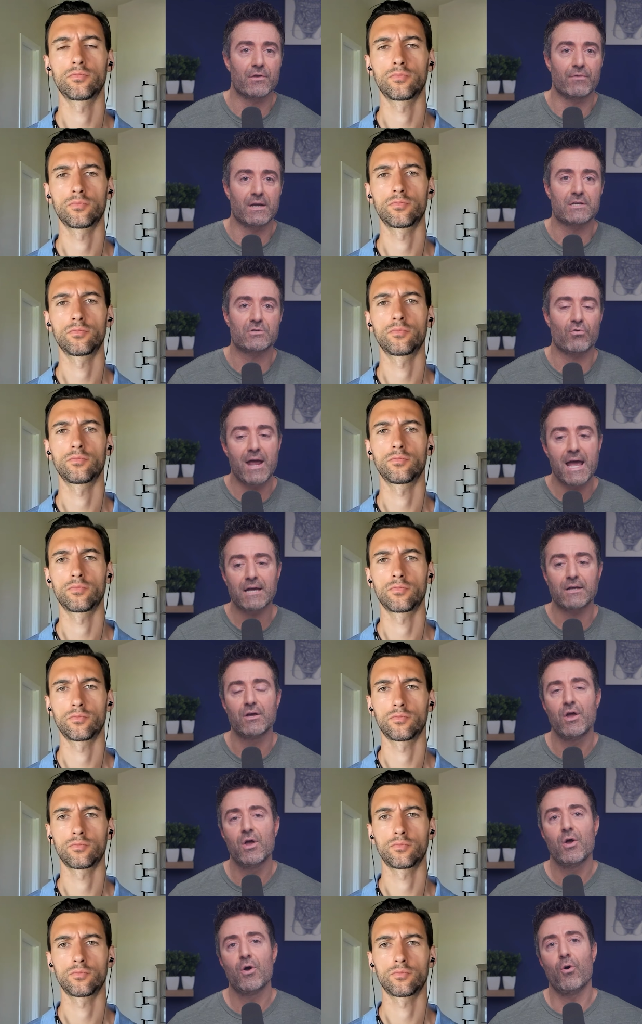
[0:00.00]
Speaker 1: the right track
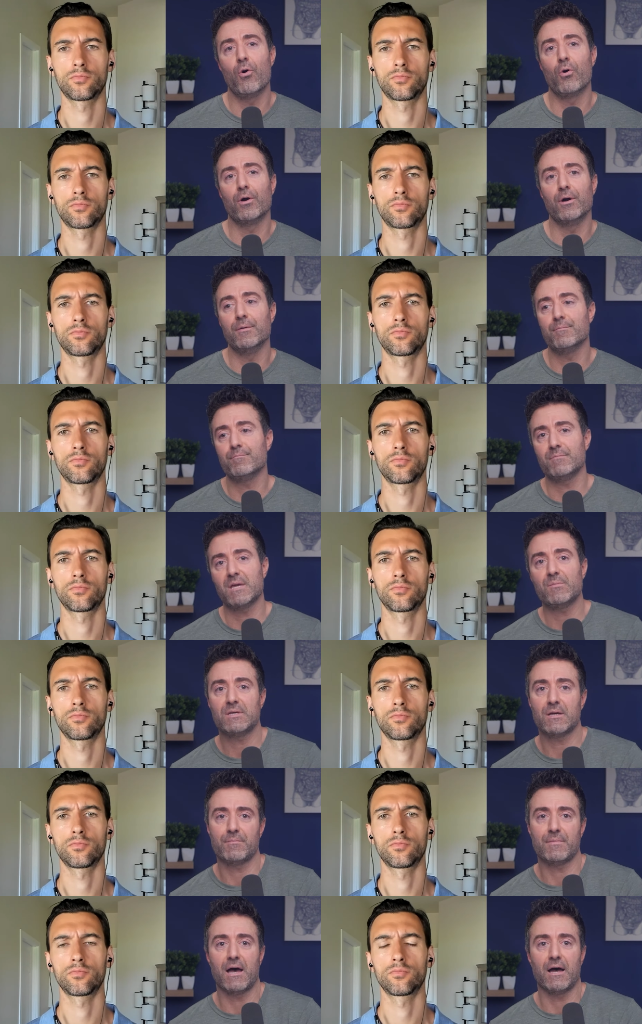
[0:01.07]
or
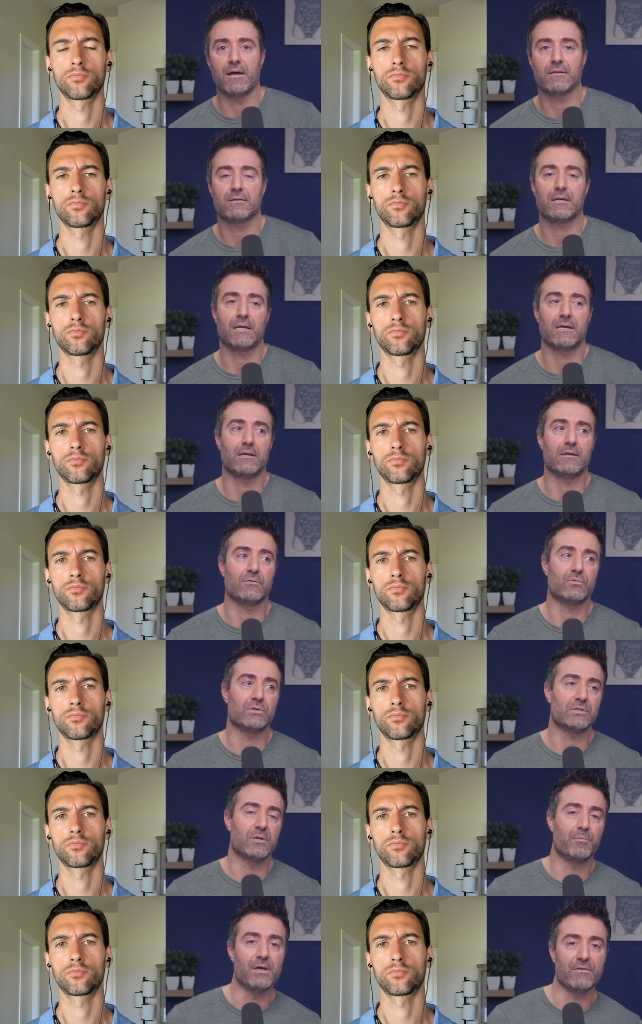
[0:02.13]
maybe I'm not and we
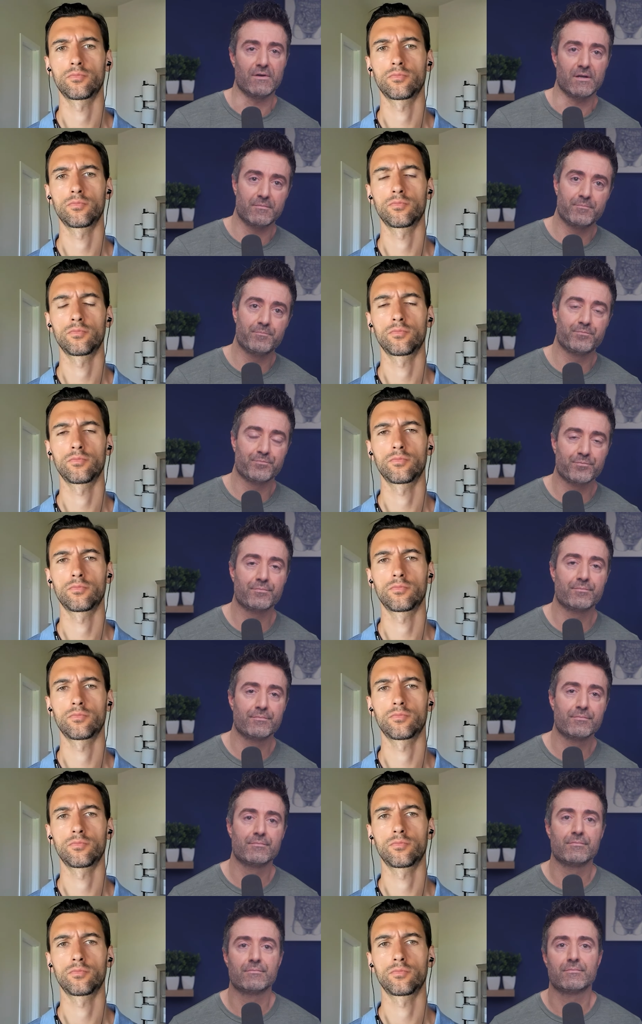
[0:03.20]
should pivot.
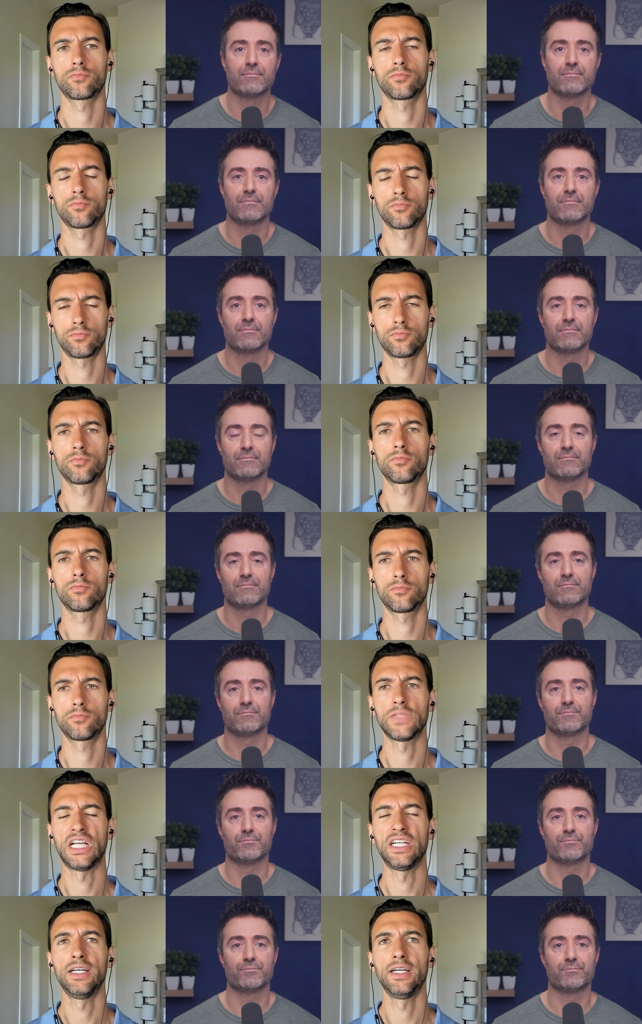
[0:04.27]
Speaker 2: Mm-hmm.
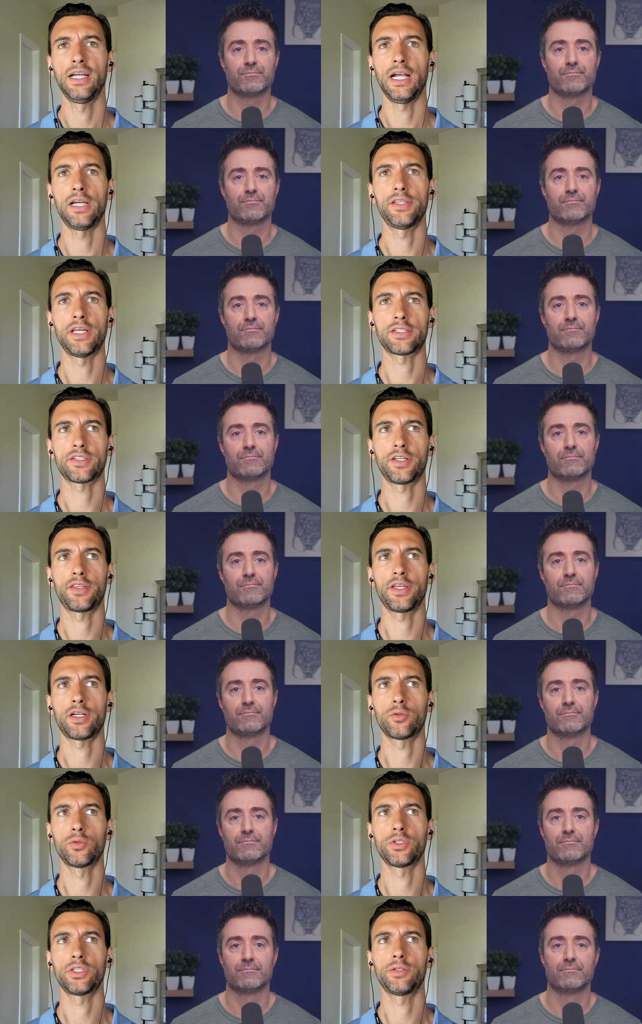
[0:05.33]
And that's, I think,
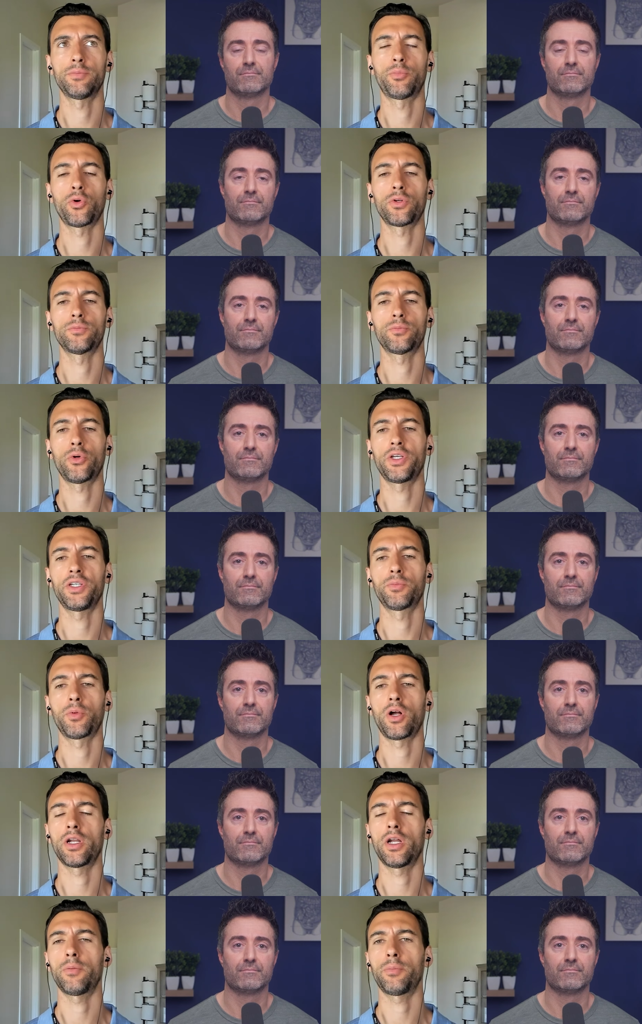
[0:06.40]
a really important point you
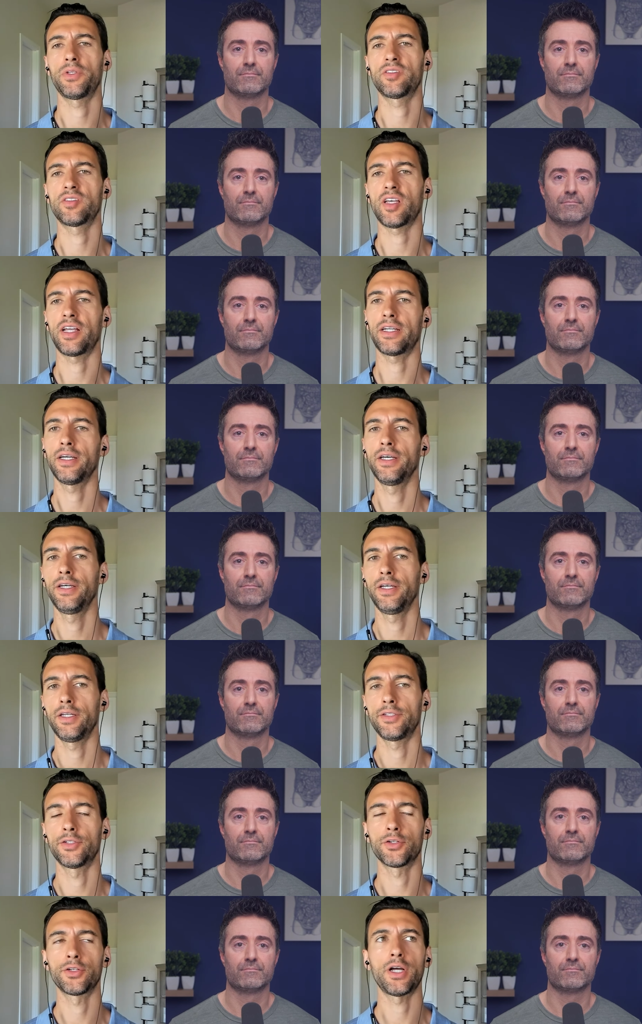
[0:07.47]
brought up. It's like
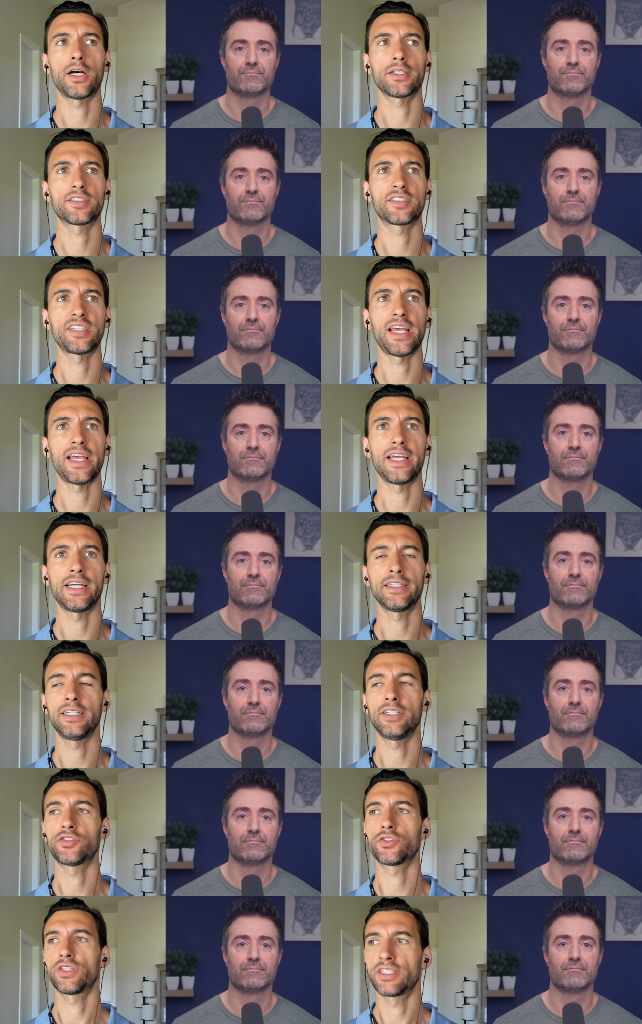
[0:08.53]
you're not saying
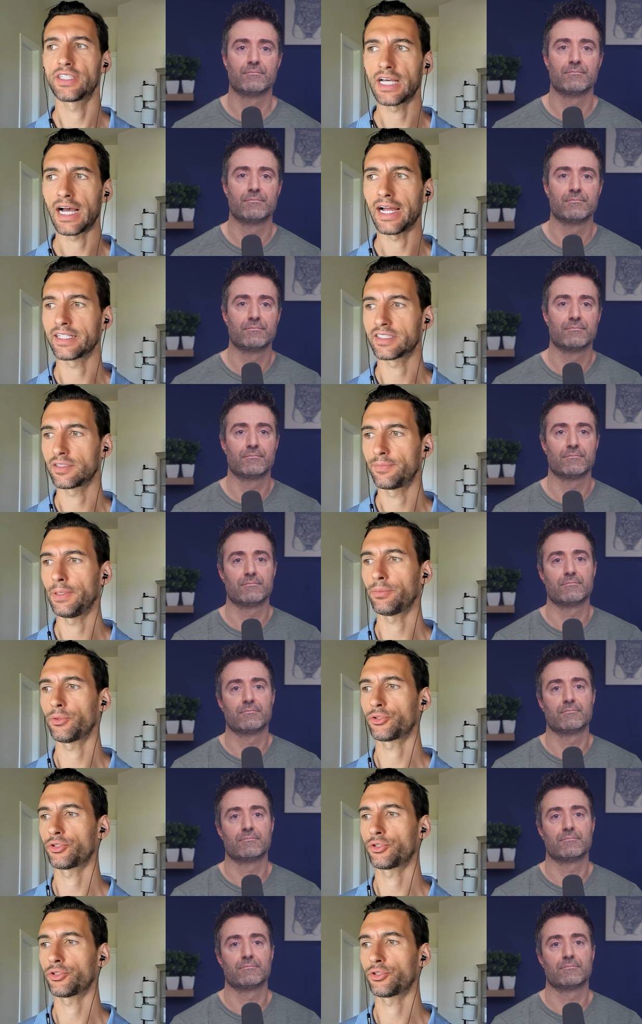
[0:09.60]
these are the diets that people